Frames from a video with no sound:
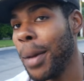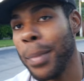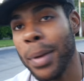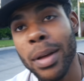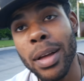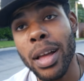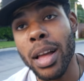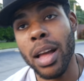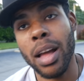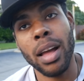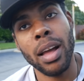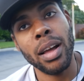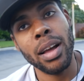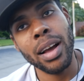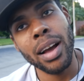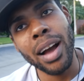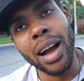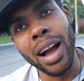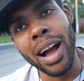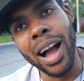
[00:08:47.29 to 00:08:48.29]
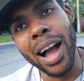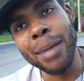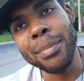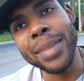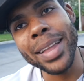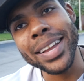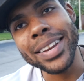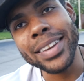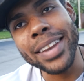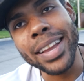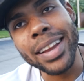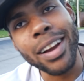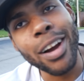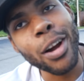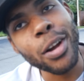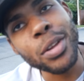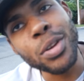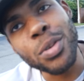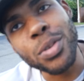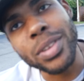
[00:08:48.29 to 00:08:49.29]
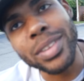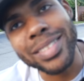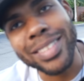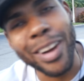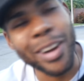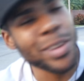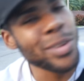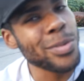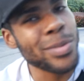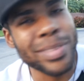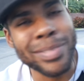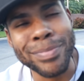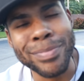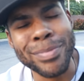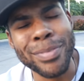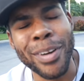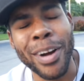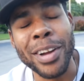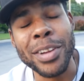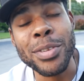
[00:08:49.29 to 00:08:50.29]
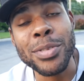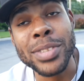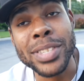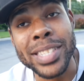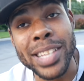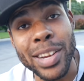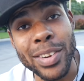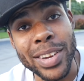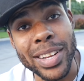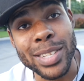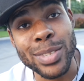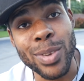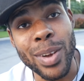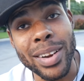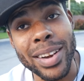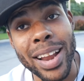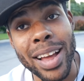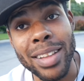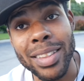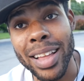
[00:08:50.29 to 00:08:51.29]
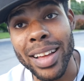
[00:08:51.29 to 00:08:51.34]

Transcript: I'm like, nigga, are you serious right now?